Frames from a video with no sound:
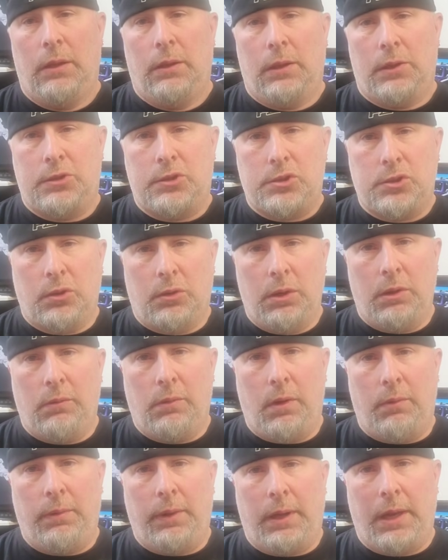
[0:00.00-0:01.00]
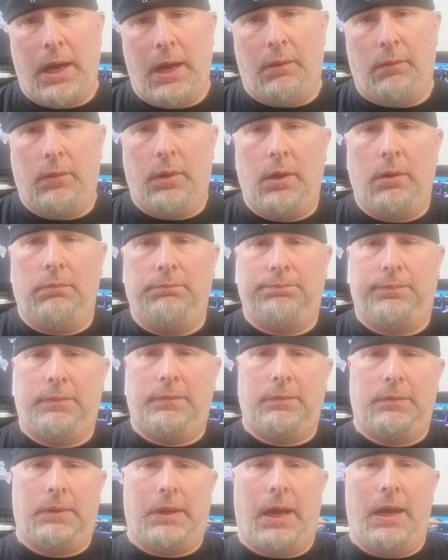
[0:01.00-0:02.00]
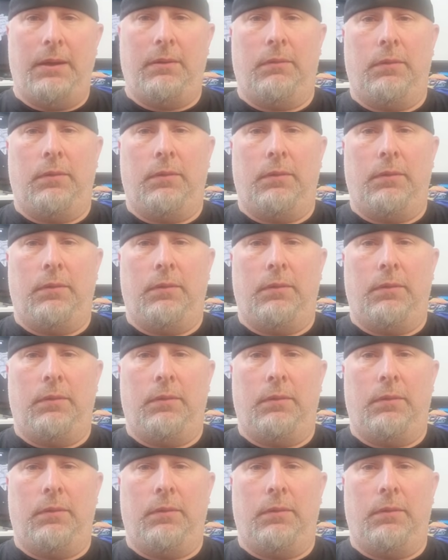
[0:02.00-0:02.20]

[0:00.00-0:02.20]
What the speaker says: Let's show you what we got. Well, kind